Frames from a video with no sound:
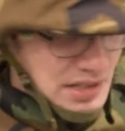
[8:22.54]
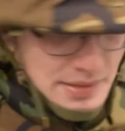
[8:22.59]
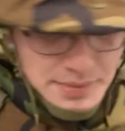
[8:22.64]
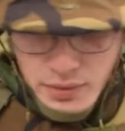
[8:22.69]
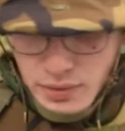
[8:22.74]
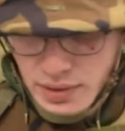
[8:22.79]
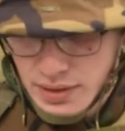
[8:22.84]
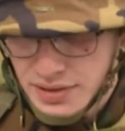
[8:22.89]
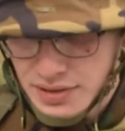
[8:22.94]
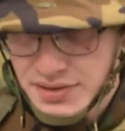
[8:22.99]
me
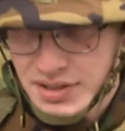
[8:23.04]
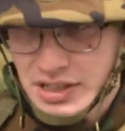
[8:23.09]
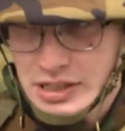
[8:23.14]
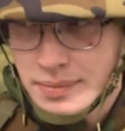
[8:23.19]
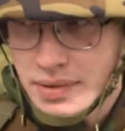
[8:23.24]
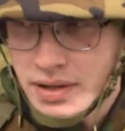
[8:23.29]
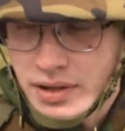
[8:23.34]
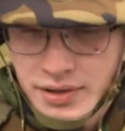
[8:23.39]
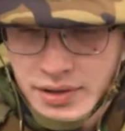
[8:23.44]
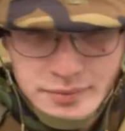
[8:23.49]
what I think
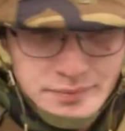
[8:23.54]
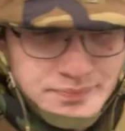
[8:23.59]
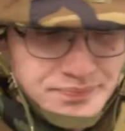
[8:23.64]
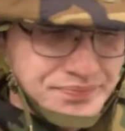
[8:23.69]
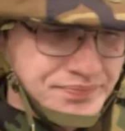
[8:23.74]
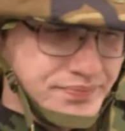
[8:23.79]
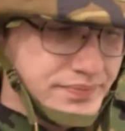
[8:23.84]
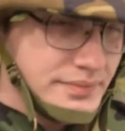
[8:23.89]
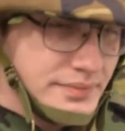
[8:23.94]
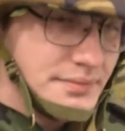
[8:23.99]
about them.
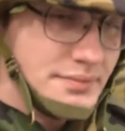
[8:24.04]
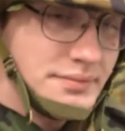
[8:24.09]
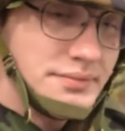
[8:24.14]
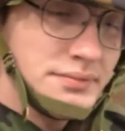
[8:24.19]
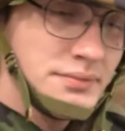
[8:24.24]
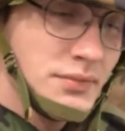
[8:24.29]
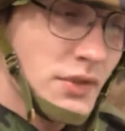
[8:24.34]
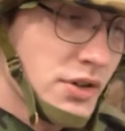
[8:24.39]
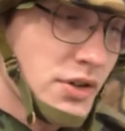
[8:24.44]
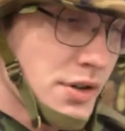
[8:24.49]

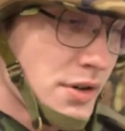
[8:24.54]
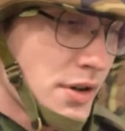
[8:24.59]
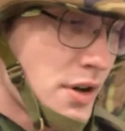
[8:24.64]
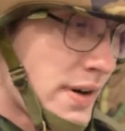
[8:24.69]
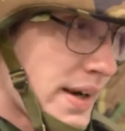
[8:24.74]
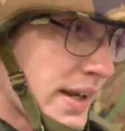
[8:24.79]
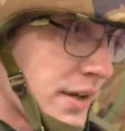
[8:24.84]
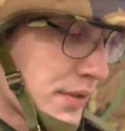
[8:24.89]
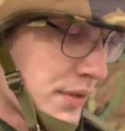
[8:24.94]
Or no, I don't